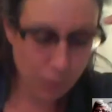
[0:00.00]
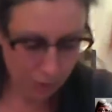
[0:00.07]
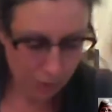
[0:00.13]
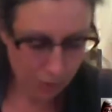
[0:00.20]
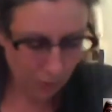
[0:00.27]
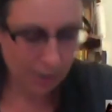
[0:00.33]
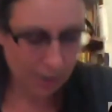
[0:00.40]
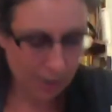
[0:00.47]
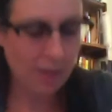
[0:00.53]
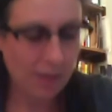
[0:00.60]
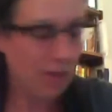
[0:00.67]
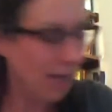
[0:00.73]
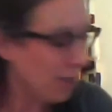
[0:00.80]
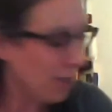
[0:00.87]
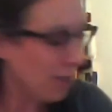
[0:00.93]
truly
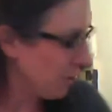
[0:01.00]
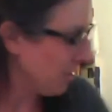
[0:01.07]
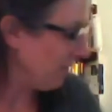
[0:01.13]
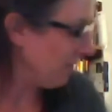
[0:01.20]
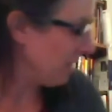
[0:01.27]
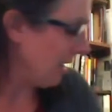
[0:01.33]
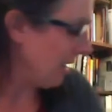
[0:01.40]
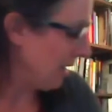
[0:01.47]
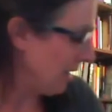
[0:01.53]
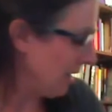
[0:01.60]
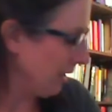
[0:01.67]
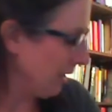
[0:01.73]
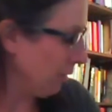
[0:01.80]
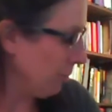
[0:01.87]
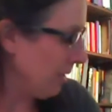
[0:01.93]
they should have done a
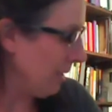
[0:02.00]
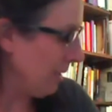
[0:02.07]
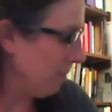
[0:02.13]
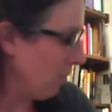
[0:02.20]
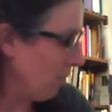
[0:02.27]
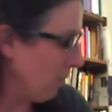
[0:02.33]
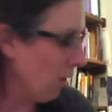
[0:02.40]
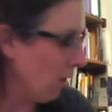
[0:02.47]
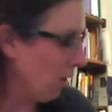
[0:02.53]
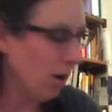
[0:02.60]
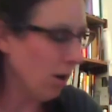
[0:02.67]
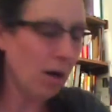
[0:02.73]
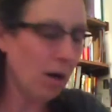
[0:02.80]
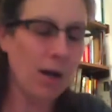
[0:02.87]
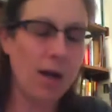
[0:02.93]
little bit
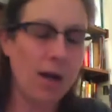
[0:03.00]
more